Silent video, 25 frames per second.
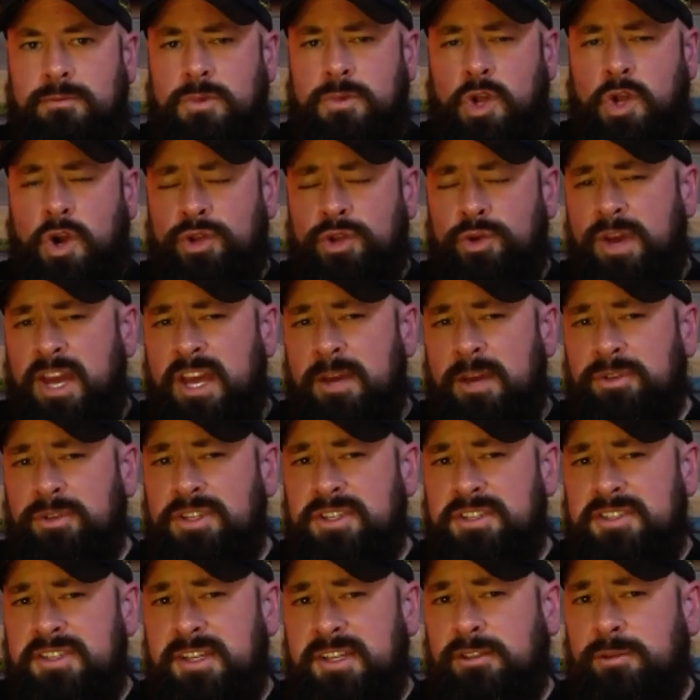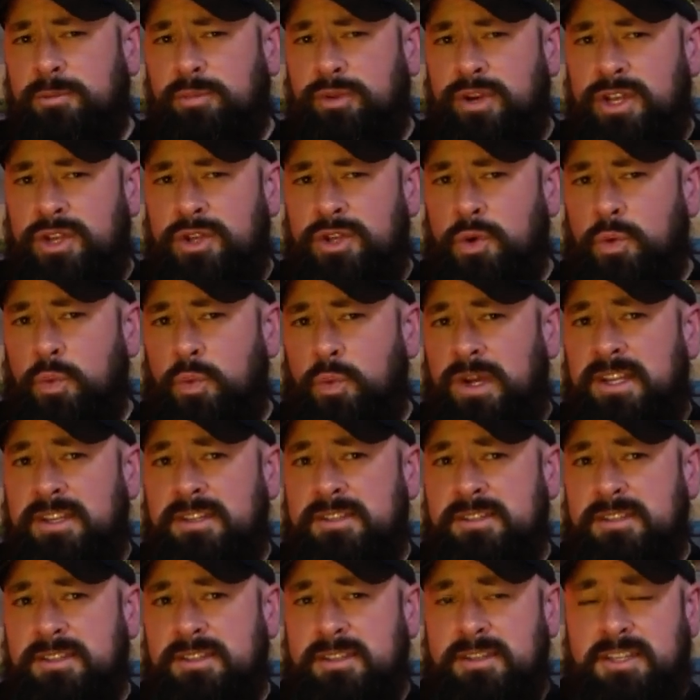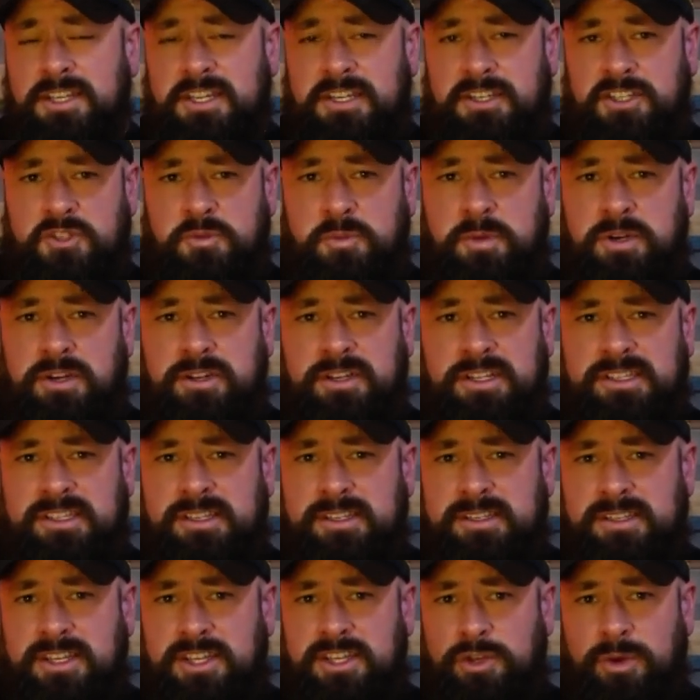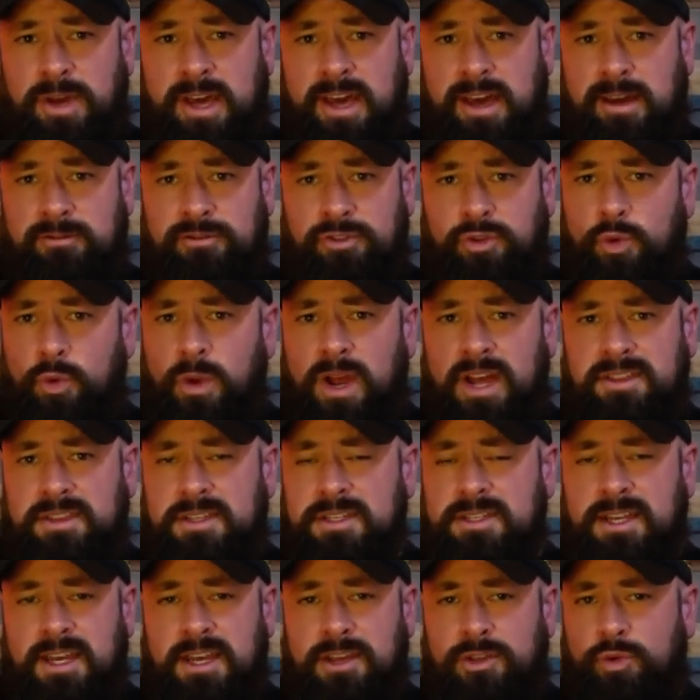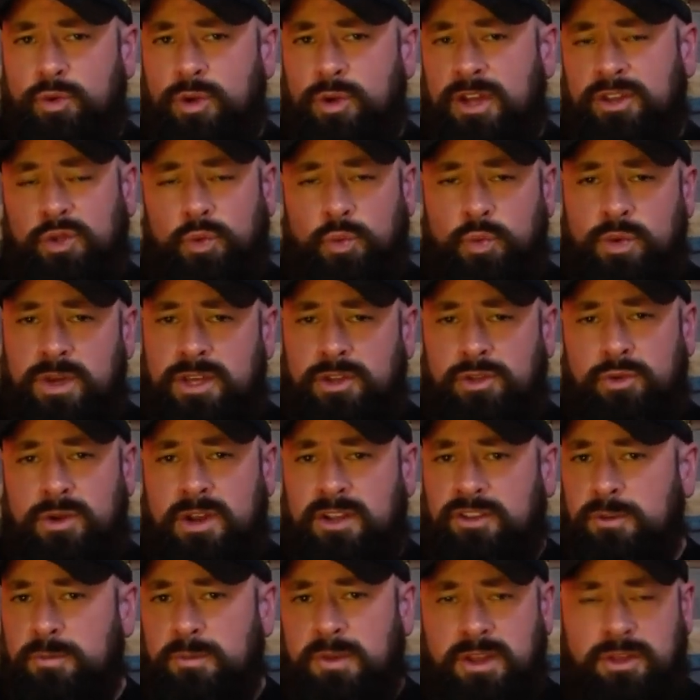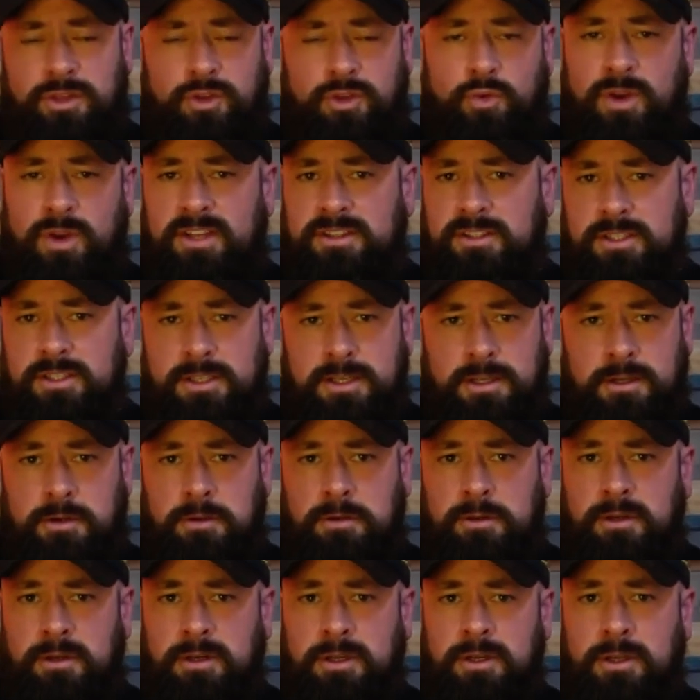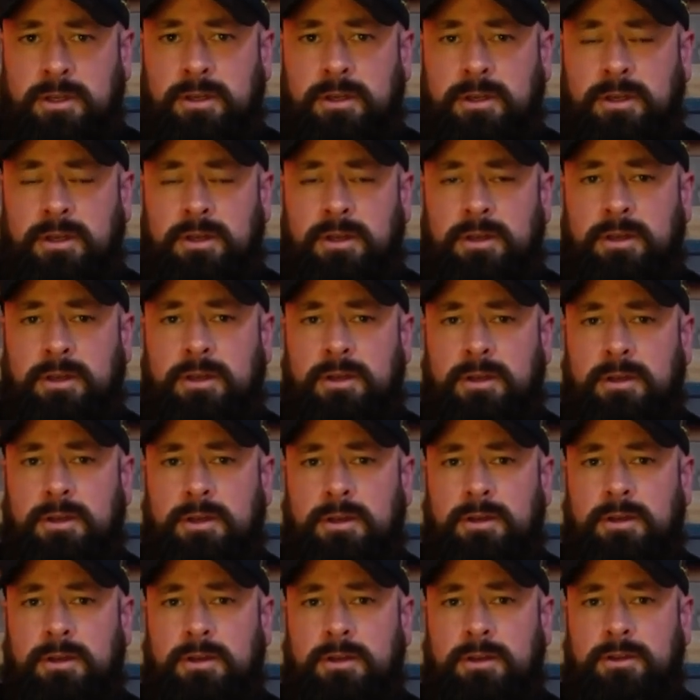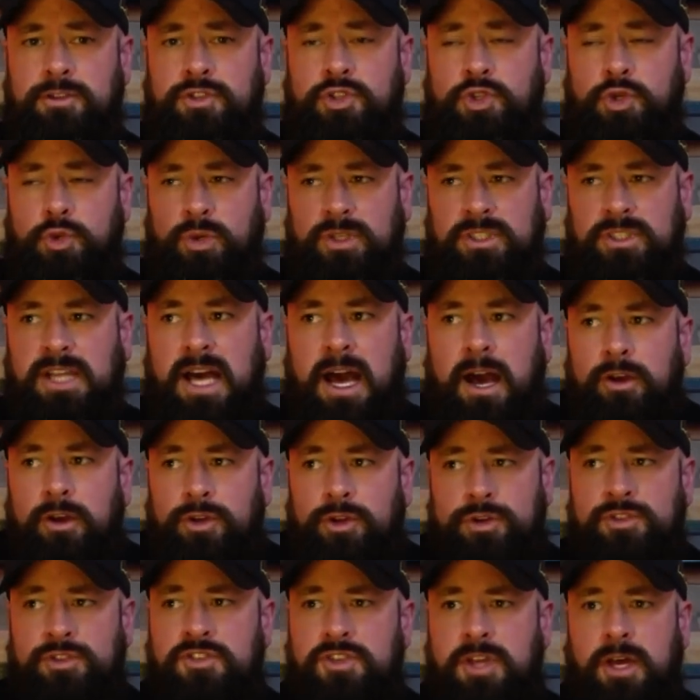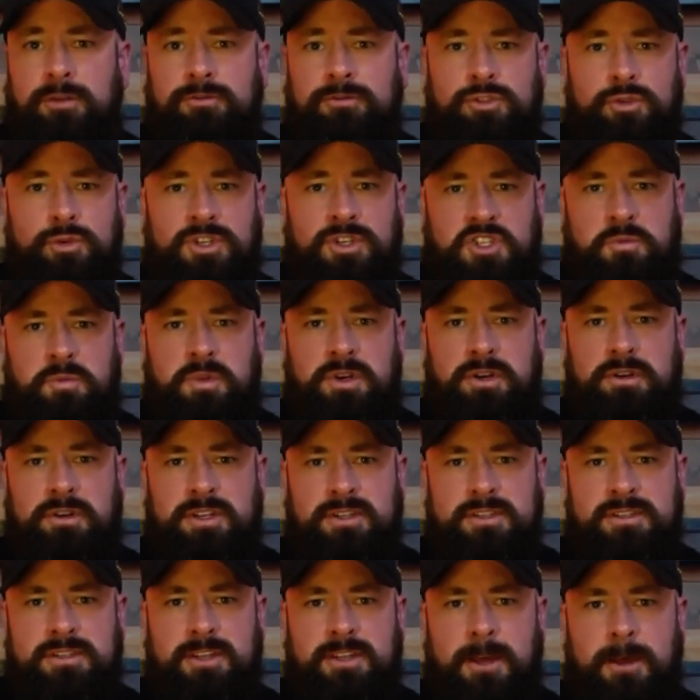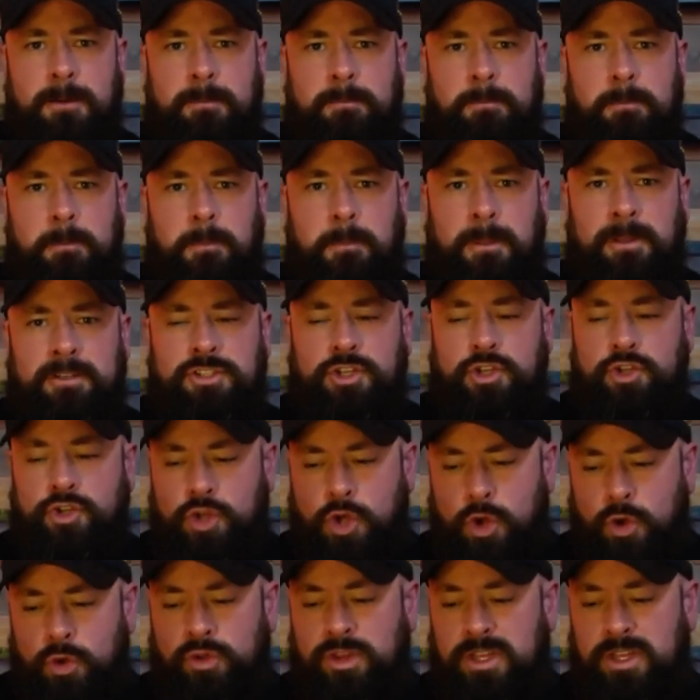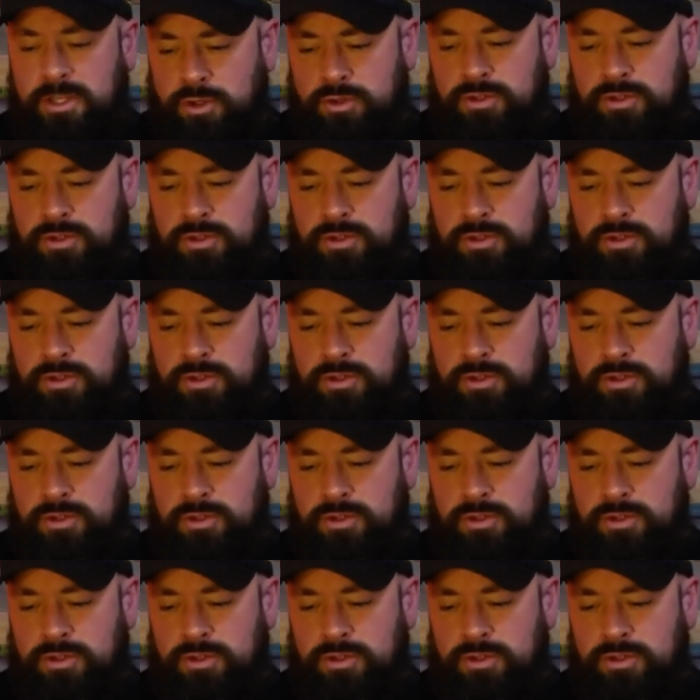Are you able to celebrate your wins and the experiences that you have throughout the day, throughout the week, throughout the month, throughout the year? Do you allow yourself to experience that, to know that you